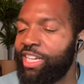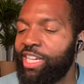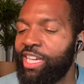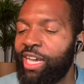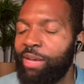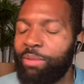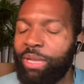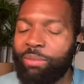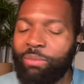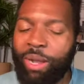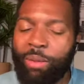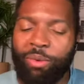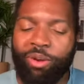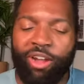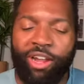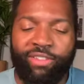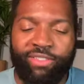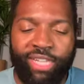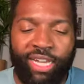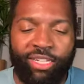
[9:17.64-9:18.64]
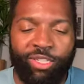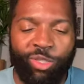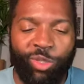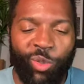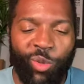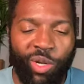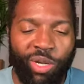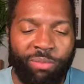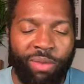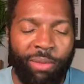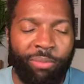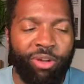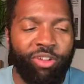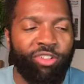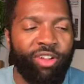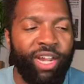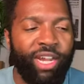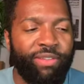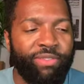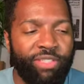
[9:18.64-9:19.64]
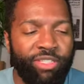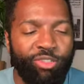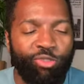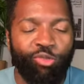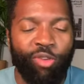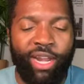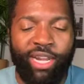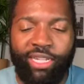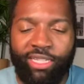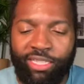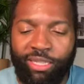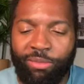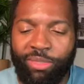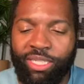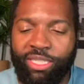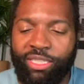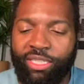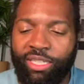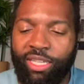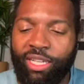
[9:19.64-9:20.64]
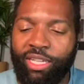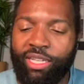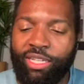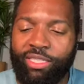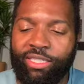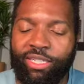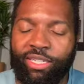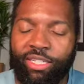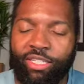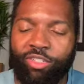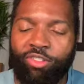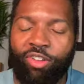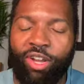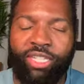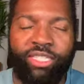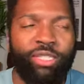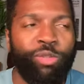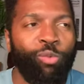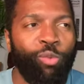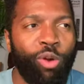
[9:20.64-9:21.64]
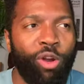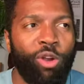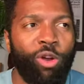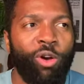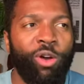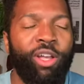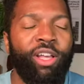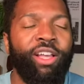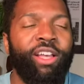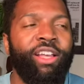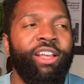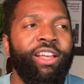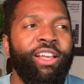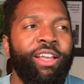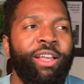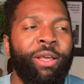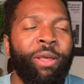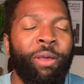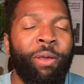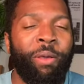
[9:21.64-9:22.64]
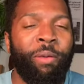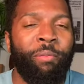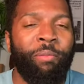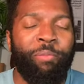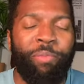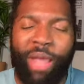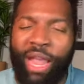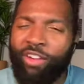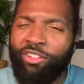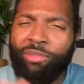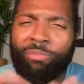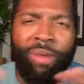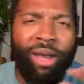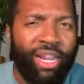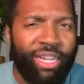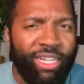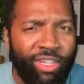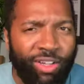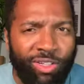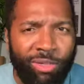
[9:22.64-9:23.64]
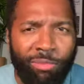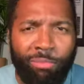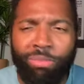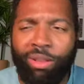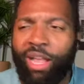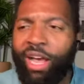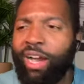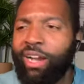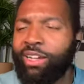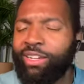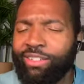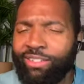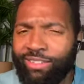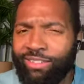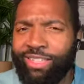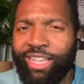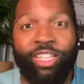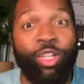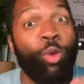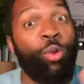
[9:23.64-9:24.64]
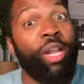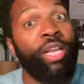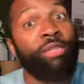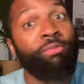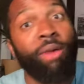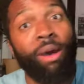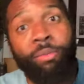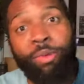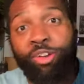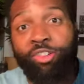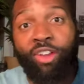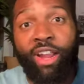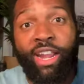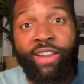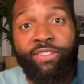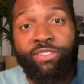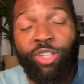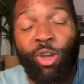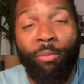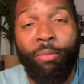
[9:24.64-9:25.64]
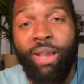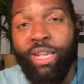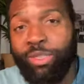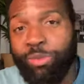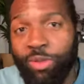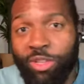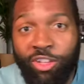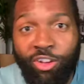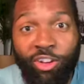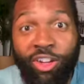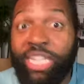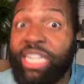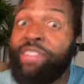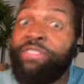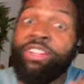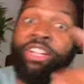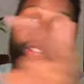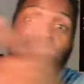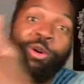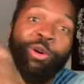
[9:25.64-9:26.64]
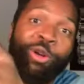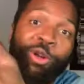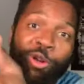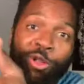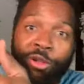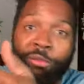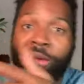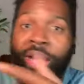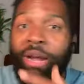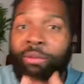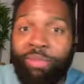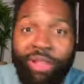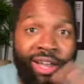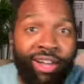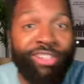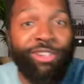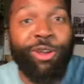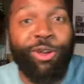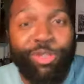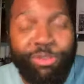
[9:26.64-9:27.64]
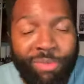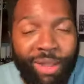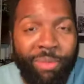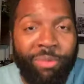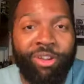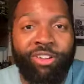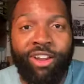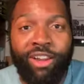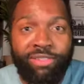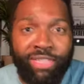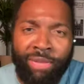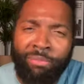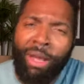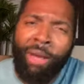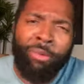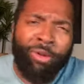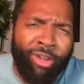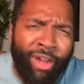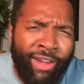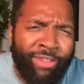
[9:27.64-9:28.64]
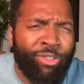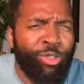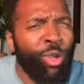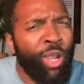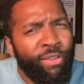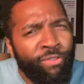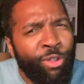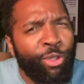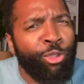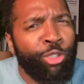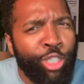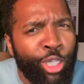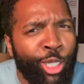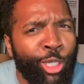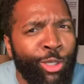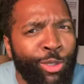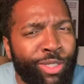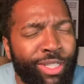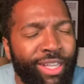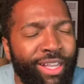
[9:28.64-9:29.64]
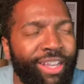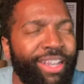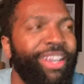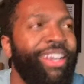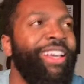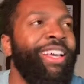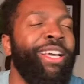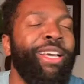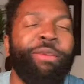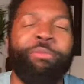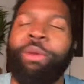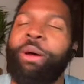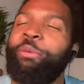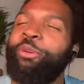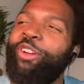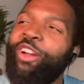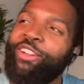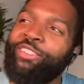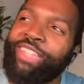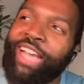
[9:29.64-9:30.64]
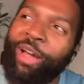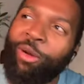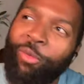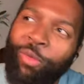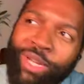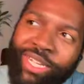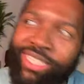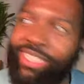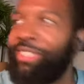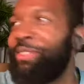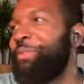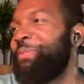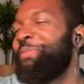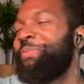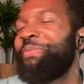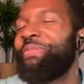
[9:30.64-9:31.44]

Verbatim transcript: I'm like, Mama Graves got a story. Mama Graves has raised some of these kids in this crazy world everybody on the block is like, yo, that's Mama Graves. Don't mess with her. Even a little girl on my block knows Mama Graves. Like, Mama Graves, you have new shoes. Mama Graves got wisdom.